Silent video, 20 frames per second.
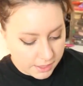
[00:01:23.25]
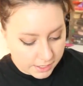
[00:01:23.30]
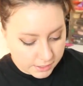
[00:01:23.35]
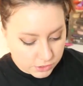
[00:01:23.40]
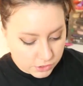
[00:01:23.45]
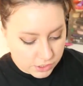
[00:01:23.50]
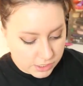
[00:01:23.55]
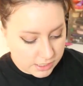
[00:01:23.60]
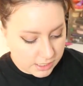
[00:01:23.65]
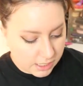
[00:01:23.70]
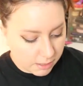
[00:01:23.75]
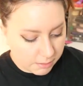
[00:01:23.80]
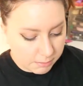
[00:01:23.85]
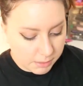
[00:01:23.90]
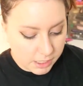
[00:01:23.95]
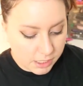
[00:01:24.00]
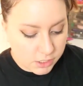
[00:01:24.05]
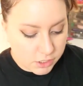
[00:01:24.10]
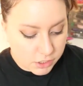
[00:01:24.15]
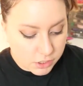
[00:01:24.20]
They actually sent
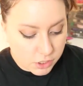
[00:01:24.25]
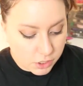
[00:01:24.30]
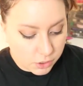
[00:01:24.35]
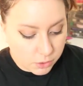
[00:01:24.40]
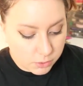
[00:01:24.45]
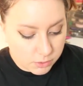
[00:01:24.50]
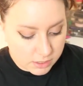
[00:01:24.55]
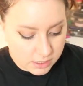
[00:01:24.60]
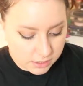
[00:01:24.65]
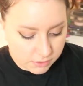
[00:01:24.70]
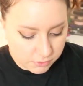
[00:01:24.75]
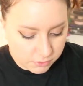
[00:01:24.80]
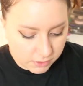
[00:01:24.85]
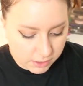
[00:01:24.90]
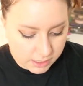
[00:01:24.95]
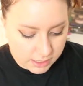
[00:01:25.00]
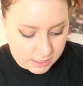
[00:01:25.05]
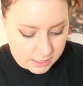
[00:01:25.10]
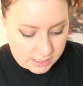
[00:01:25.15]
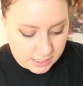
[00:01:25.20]
me two
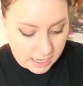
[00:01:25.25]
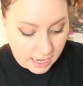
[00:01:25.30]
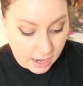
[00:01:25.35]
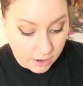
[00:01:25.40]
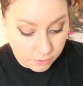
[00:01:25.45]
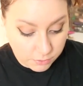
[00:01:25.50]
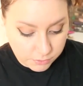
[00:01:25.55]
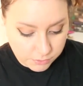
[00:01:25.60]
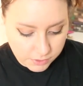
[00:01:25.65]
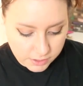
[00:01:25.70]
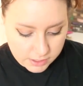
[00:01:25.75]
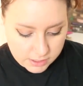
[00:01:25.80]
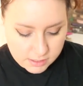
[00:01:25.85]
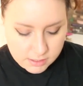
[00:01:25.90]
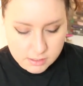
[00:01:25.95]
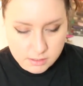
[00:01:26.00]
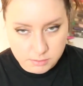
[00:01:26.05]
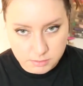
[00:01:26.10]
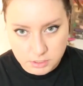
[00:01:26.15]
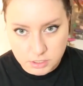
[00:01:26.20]
different
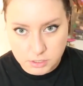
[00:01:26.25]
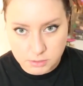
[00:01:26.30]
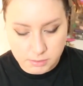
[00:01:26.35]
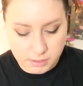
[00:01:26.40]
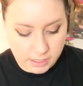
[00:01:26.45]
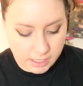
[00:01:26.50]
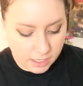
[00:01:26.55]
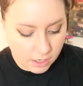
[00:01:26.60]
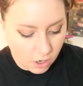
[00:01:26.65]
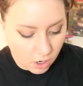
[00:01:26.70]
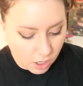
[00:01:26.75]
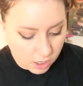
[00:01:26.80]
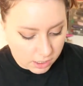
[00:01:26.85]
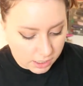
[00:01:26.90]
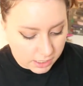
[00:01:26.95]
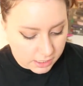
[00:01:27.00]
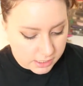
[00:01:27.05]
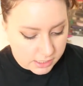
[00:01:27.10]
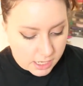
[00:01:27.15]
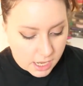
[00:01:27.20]
outfits, which is what they call
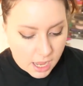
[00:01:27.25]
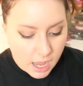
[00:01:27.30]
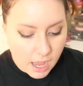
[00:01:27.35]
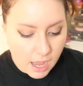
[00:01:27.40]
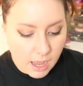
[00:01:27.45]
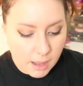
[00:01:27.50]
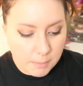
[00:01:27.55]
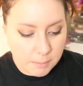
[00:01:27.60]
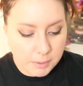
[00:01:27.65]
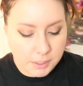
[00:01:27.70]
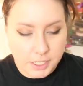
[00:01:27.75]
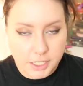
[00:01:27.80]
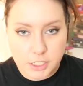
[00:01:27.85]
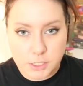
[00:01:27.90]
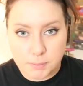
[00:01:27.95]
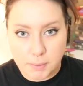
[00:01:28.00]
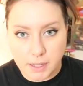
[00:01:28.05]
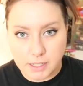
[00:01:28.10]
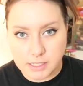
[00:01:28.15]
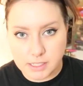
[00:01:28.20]
it. But
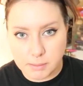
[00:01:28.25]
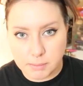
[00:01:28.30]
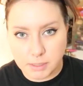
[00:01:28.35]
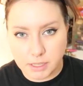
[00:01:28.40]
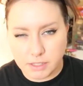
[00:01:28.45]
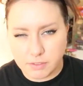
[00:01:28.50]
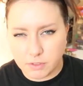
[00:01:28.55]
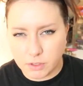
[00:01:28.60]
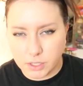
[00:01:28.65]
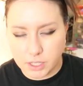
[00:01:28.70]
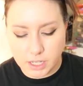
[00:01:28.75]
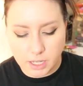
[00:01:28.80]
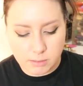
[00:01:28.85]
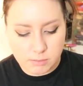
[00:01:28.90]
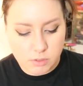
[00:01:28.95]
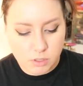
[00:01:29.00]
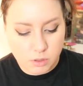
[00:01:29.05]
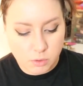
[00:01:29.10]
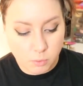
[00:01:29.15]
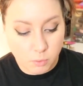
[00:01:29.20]
each box I believe only
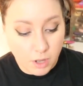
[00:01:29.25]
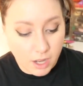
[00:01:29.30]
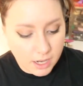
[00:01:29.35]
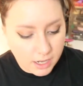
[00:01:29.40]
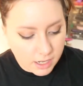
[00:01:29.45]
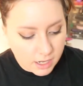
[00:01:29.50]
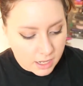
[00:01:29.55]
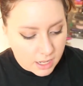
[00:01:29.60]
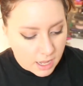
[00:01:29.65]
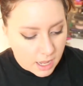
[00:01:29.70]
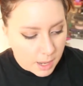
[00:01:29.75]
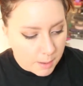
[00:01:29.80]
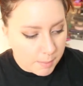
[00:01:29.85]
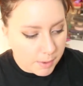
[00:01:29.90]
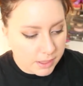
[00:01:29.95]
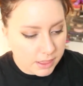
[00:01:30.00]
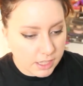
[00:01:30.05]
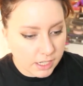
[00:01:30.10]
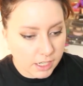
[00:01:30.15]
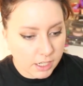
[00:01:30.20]
comes with one,
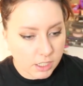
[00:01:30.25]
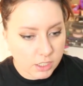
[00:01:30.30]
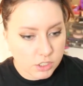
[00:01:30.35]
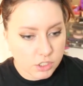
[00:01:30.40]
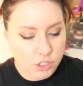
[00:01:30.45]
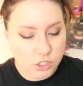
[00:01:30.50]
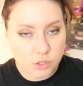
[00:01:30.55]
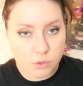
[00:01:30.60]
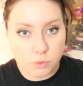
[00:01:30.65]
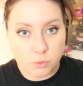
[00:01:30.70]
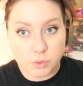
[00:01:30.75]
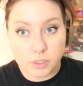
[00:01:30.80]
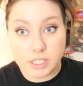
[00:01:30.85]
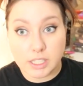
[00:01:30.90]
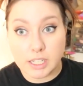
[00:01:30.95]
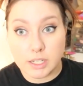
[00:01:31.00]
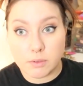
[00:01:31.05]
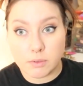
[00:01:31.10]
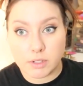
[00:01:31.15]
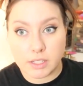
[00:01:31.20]
but they're just
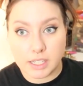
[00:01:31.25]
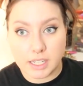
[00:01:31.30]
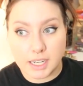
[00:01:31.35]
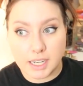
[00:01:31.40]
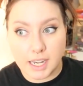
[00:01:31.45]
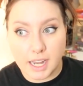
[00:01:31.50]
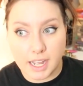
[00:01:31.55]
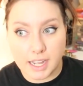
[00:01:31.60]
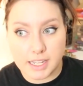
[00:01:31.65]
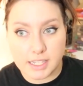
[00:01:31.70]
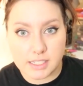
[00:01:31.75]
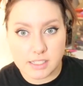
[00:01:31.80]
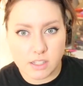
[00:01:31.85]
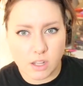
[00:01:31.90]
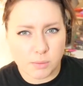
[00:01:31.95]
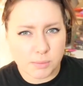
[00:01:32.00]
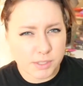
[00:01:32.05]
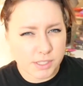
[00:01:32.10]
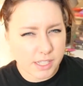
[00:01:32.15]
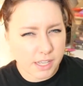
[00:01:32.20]
really, really nice,
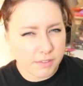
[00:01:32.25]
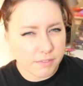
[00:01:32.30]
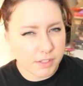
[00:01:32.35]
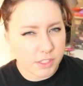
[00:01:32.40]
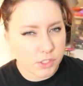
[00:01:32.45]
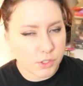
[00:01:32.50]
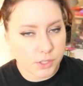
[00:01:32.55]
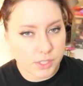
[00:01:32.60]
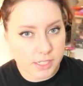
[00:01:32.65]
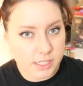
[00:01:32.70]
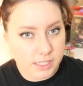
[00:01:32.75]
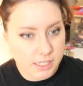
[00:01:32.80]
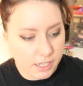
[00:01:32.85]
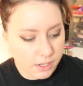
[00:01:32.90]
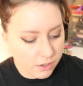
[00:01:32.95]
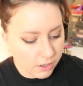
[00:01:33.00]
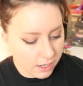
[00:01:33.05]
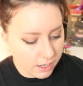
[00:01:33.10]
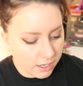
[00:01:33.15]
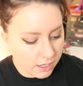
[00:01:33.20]
almost like Victoria's
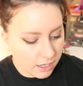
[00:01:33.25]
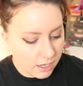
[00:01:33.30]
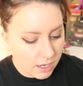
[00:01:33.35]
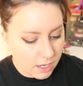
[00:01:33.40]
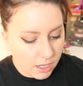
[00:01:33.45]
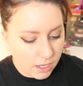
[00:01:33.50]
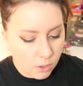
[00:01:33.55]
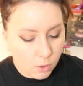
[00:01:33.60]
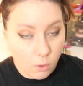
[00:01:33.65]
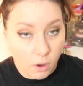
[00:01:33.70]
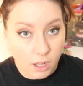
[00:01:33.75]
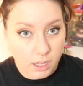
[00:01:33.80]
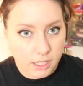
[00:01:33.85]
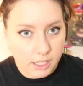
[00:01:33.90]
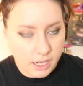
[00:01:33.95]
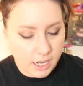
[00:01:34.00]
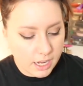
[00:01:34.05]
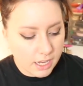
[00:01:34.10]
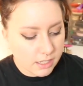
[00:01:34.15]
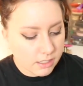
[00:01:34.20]
Secret
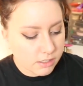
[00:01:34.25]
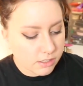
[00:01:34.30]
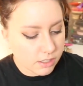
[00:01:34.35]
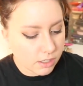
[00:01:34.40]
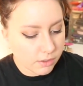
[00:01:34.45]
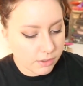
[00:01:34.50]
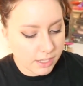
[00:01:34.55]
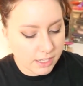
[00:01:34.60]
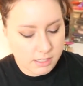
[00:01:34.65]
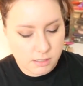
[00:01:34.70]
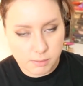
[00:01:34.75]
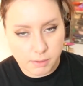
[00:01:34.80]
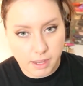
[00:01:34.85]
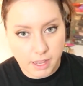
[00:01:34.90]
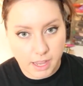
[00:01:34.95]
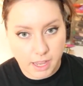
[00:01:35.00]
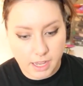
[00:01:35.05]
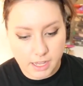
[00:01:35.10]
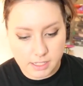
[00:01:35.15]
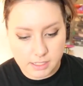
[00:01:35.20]
quality, so that's why
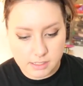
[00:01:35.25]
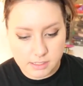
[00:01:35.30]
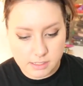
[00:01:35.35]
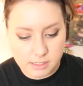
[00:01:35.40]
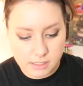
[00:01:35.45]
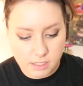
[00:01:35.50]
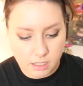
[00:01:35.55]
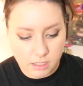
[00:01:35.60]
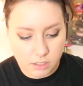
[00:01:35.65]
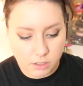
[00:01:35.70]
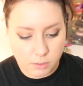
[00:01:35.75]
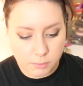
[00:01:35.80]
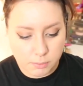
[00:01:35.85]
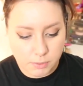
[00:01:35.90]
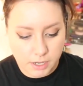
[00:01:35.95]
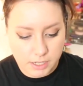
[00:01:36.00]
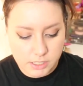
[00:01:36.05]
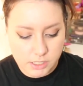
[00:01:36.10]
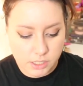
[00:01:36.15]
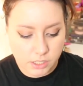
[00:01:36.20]
it's a little
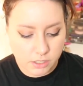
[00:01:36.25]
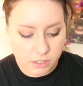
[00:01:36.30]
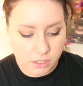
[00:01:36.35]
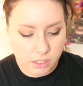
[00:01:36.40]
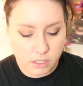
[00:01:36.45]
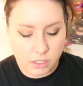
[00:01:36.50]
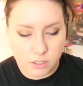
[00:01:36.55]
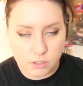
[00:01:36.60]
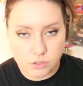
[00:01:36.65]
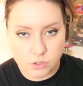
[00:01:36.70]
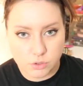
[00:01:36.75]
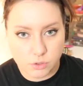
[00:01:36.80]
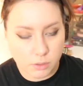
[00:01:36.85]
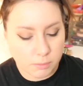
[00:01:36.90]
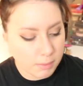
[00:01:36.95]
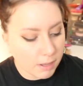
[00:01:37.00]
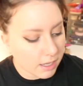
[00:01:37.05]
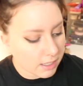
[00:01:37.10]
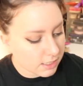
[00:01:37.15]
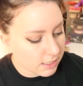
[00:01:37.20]
pricier than usual
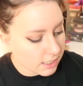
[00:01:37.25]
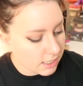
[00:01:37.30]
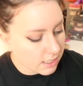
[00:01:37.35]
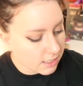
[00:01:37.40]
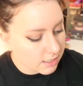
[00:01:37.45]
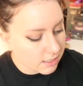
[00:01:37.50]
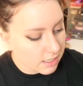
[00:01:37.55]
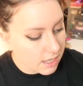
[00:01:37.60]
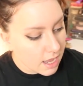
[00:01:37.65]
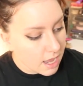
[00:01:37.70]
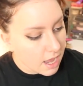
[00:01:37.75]
boxes.